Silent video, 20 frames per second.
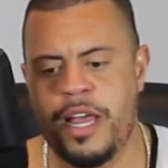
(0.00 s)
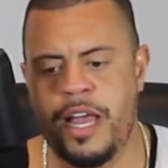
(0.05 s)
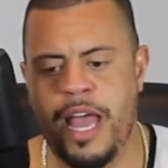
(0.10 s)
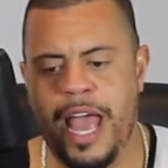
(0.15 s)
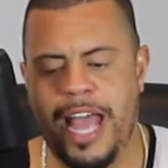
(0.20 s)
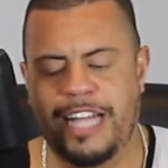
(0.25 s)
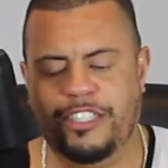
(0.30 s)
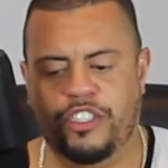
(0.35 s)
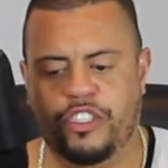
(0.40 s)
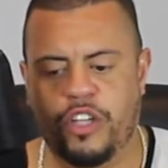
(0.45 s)

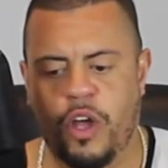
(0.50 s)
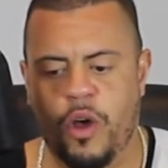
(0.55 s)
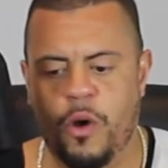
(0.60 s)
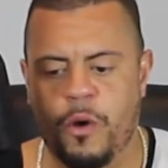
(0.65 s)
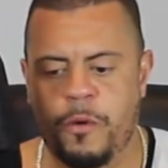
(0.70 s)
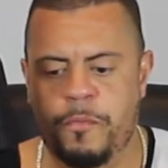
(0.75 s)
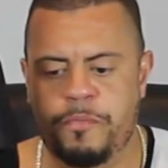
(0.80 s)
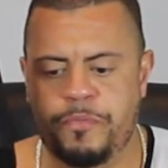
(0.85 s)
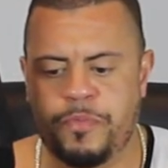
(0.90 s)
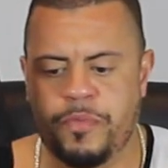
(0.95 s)
And
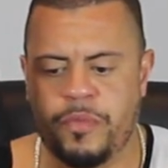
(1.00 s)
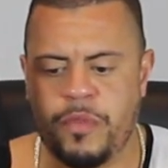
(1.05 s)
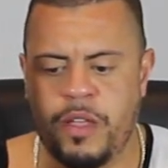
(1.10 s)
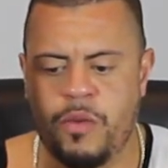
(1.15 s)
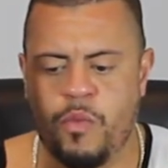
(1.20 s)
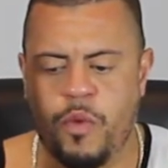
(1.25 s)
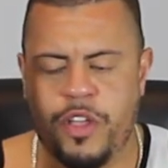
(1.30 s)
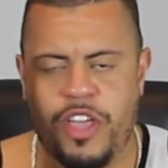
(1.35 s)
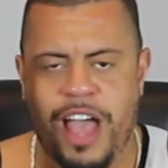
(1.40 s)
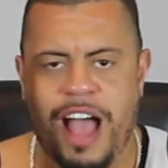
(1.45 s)
so
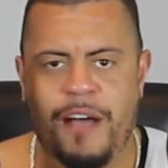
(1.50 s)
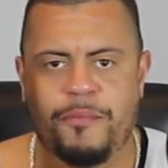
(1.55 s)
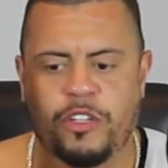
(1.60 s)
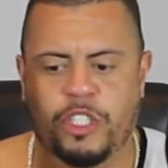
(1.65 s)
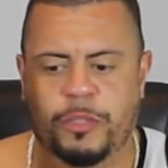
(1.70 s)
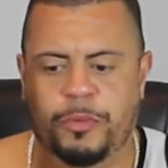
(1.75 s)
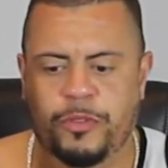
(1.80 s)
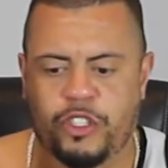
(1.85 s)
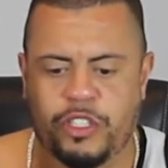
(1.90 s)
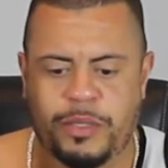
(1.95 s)
when you have
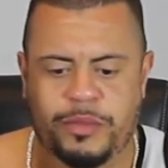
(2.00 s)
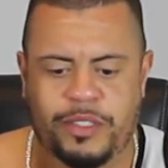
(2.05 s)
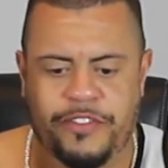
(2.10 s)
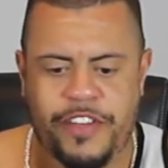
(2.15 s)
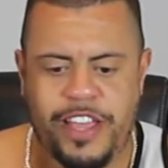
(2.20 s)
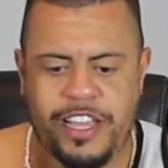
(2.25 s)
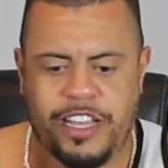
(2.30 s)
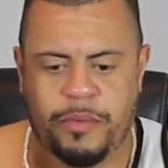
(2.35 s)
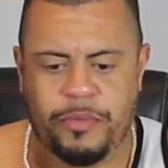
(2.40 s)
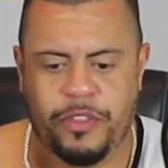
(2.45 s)
multiple streams of
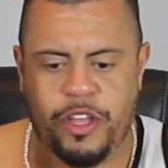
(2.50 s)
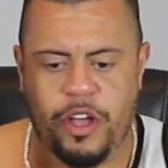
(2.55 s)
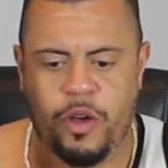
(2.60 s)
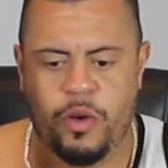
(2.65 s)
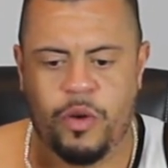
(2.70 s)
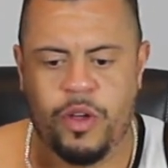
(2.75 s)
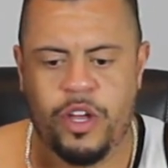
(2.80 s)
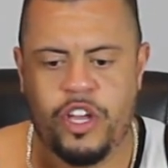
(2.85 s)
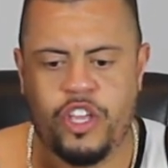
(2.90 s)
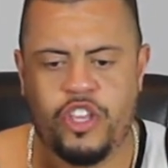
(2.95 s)
income,
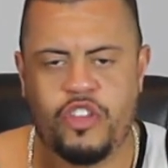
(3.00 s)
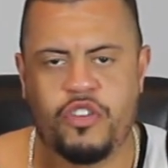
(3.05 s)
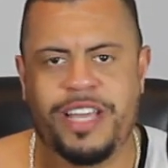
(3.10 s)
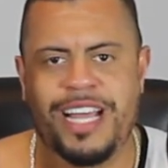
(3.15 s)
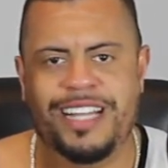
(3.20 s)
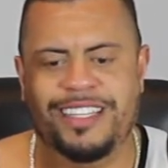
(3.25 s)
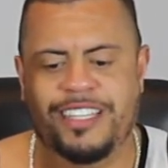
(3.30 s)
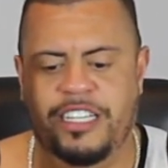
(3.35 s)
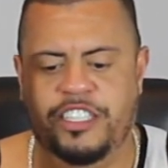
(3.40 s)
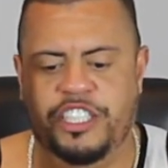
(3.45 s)
though, you
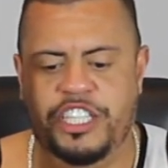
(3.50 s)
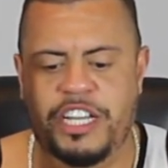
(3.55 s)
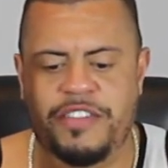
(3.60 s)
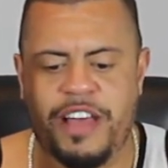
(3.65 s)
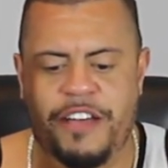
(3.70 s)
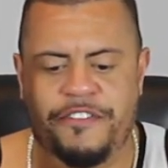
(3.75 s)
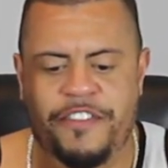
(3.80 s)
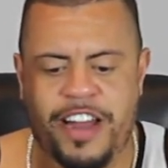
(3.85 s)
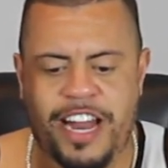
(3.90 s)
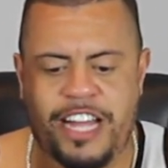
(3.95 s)
get to achieve
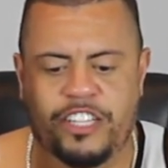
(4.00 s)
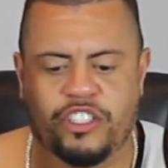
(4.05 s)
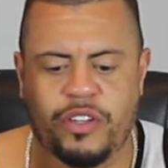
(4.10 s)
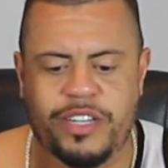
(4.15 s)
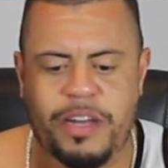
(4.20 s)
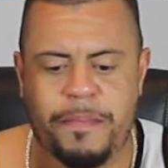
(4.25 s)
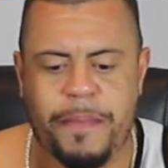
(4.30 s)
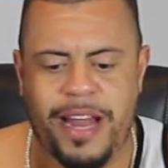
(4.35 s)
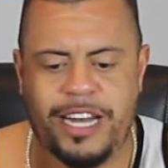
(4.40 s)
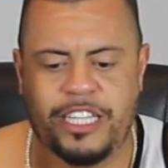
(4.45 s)
that financial
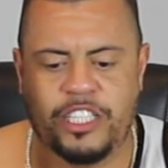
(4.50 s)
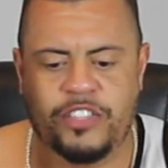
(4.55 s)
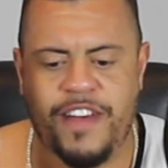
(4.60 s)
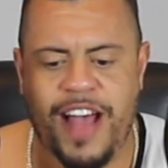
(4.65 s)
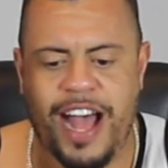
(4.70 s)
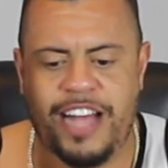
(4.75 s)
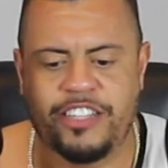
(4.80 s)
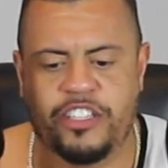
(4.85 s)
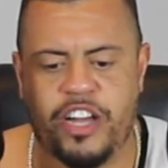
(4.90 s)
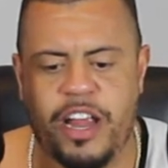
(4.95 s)
independence
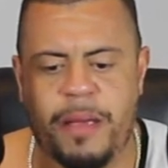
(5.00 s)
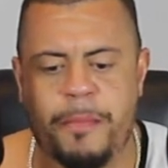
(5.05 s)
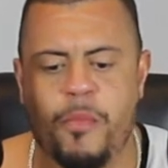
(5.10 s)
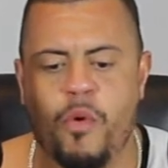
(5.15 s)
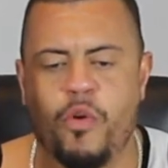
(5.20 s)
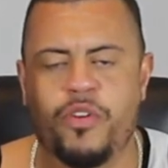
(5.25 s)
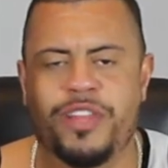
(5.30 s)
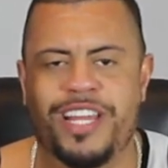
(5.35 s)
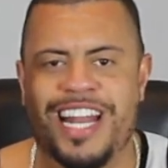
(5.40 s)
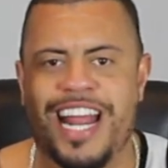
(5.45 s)
faster. And
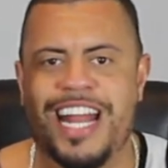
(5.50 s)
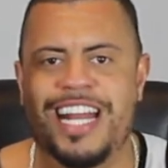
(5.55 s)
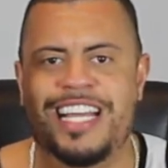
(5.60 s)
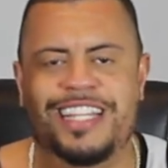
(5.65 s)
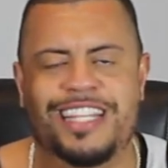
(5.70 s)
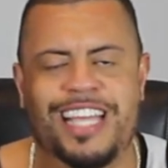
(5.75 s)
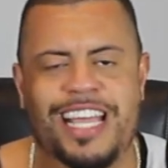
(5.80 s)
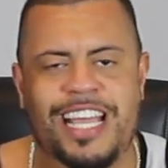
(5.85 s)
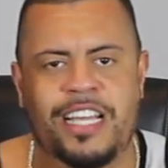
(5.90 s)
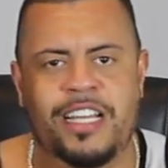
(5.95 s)
more than
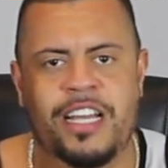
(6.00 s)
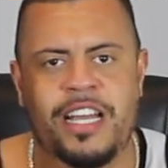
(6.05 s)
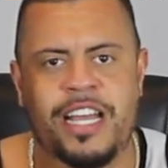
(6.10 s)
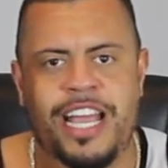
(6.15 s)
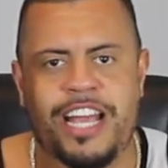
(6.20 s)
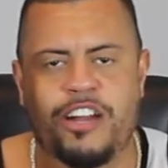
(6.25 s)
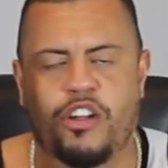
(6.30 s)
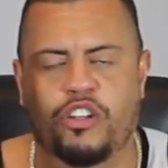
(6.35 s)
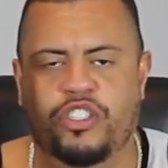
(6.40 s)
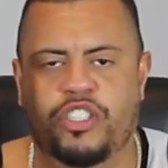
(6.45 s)
anything,
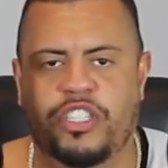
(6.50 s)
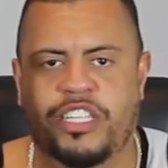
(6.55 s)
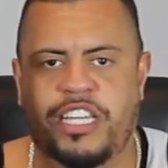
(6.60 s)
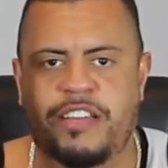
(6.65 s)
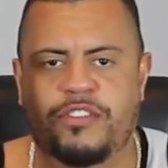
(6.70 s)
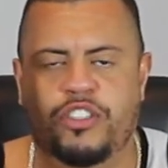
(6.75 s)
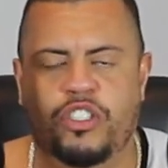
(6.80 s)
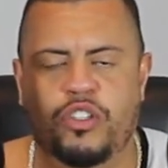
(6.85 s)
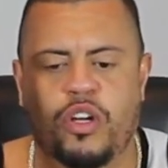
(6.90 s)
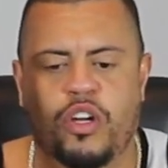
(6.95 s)
it also
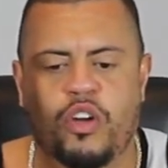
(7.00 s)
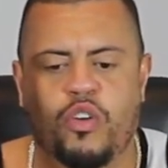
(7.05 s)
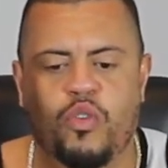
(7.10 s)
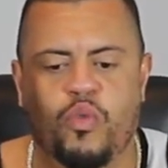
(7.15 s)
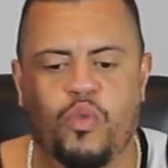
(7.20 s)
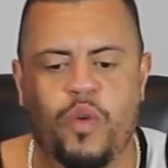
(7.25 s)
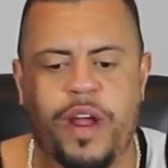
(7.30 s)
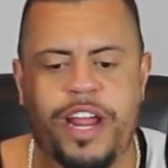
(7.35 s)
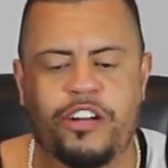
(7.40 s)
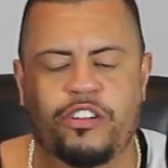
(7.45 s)
gives you a
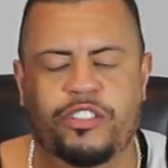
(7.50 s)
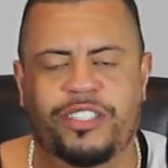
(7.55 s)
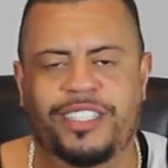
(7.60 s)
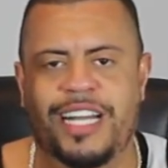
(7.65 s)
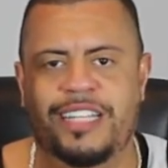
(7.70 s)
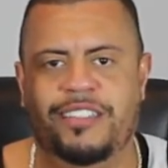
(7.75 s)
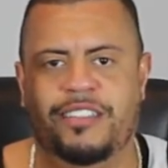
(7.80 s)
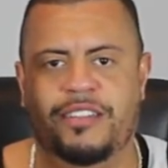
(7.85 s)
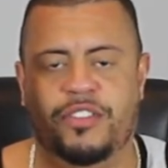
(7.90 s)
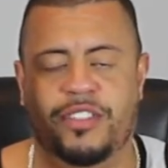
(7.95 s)
greater
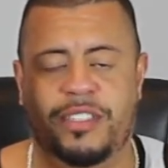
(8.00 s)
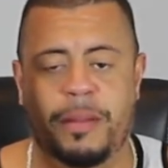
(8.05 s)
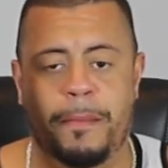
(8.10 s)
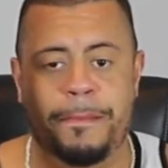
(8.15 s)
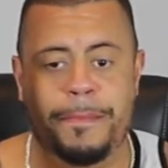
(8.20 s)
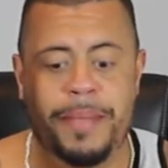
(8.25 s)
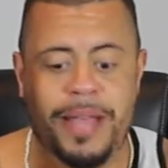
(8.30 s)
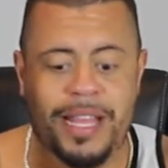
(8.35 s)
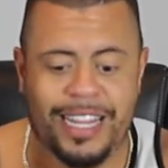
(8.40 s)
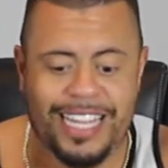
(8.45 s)
sense of
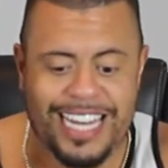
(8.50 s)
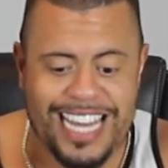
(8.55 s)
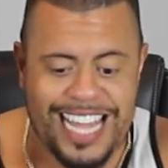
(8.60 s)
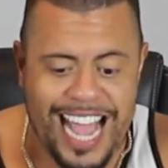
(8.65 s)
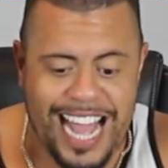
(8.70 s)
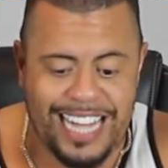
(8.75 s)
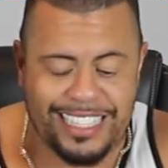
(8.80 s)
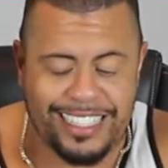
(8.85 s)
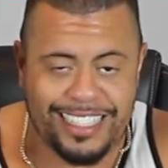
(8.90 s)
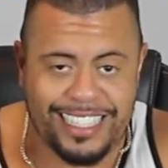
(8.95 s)
stability
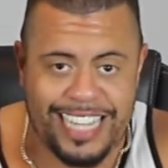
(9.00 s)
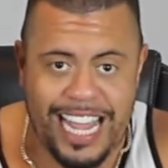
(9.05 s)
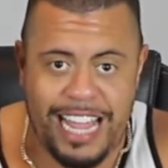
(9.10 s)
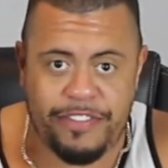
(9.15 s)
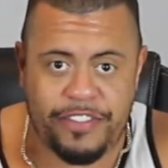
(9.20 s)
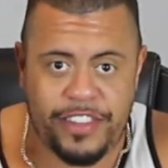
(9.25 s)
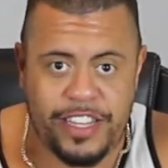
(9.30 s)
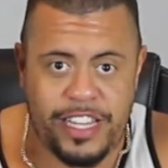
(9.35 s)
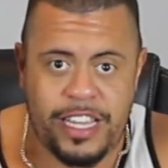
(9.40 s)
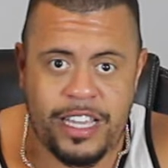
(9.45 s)
and
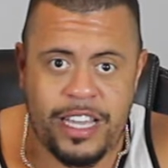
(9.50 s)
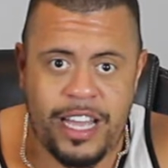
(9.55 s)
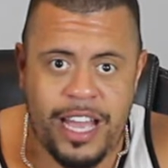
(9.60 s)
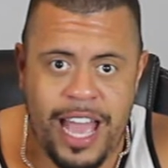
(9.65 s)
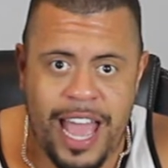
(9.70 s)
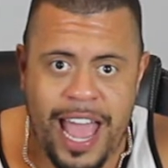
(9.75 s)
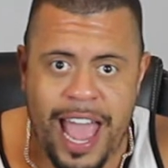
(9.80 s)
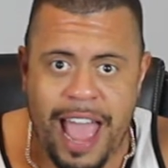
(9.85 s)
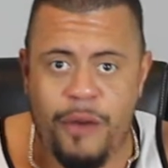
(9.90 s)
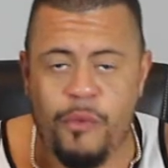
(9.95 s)
safety.
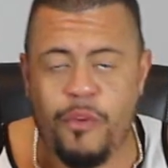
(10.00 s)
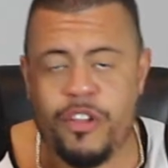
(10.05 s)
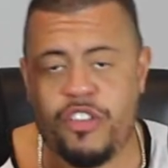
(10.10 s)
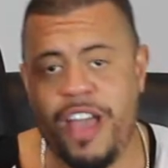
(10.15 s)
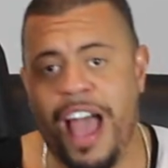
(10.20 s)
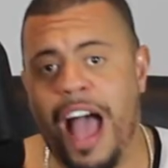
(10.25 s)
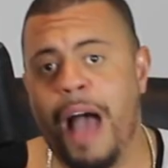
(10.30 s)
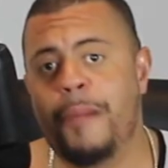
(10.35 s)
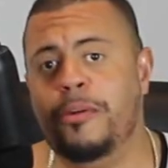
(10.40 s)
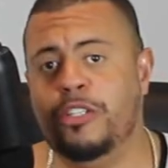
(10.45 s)
And when you
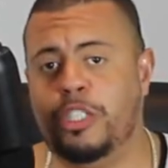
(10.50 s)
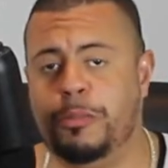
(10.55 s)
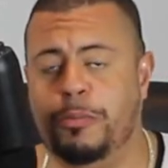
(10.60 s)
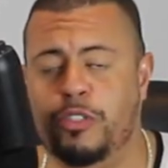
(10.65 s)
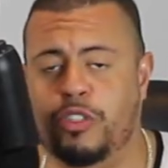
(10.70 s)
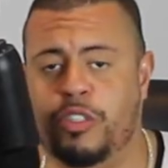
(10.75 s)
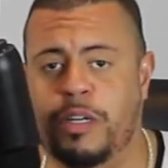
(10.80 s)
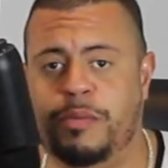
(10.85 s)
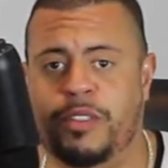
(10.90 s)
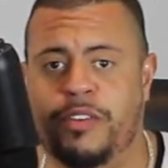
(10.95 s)
have multiple
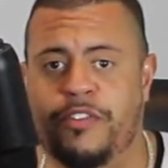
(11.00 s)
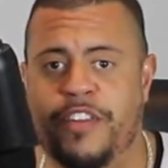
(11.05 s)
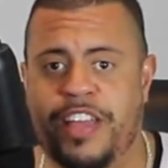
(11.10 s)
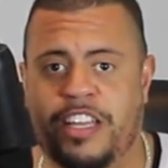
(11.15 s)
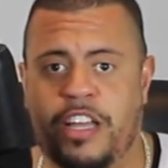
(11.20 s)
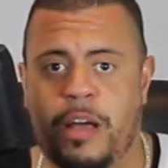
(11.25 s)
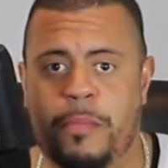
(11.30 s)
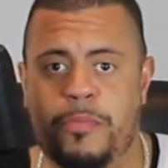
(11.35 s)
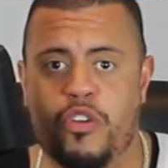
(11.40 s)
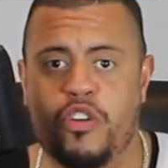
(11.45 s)
streams of
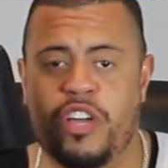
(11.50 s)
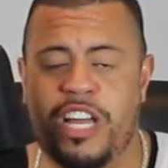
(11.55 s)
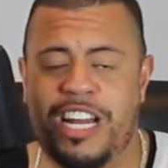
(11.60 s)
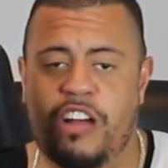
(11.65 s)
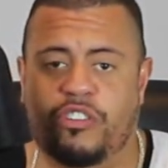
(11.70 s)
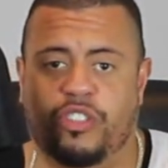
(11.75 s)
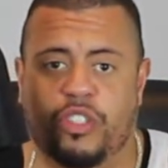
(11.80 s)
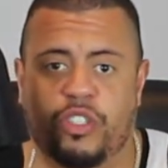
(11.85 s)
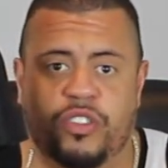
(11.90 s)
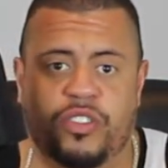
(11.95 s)
income, you can
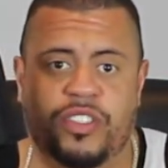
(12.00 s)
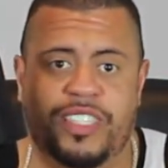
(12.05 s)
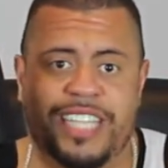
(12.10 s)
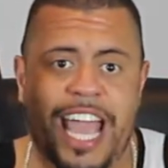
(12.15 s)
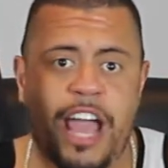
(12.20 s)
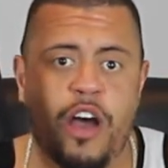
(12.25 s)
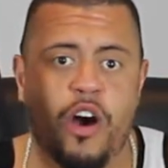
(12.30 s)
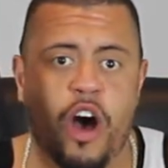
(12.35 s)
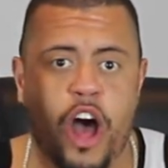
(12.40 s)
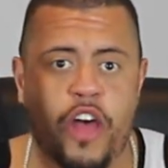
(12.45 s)
also
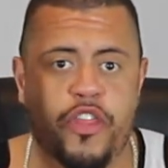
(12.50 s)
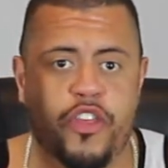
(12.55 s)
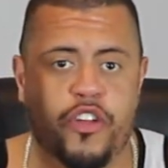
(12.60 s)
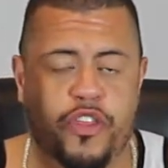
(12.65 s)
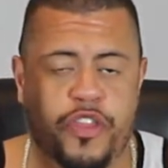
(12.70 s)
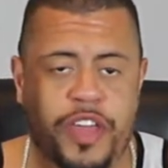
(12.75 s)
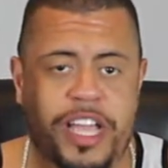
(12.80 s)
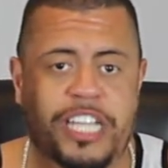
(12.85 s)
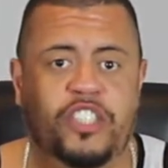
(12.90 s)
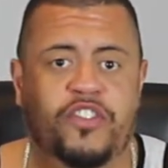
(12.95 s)
scale other
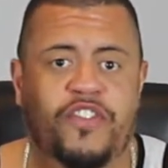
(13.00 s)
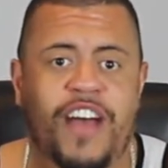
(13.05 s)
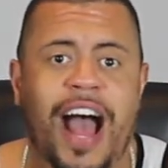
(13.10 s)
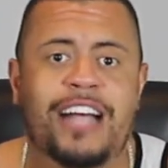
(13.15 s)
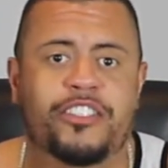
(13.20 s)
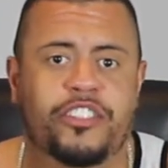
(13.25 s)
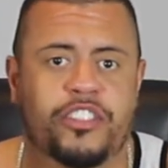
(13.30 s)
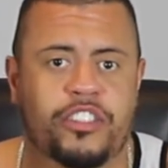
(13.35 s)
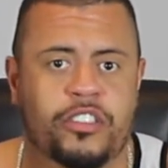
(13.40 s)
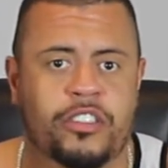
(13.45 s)
things
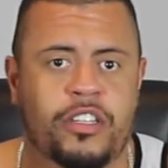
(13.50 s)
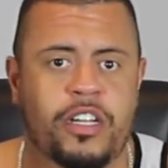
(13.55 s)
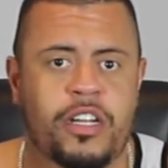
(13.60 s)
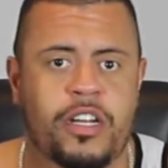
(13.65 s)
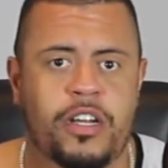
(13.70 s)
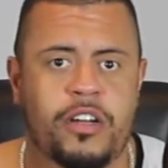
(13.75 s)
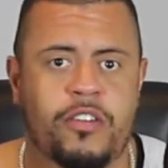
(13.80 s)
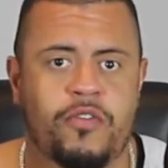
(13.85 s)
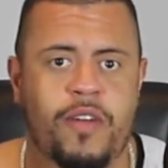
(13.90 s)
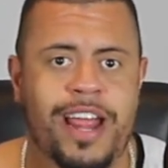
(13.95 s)
faster,
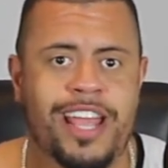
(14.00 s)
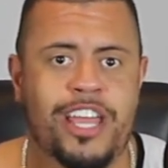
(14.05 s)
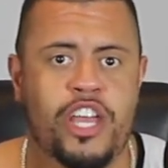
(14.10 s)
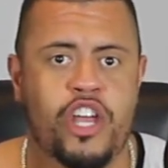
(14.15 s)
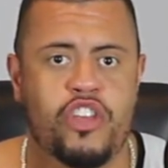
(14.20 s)
right?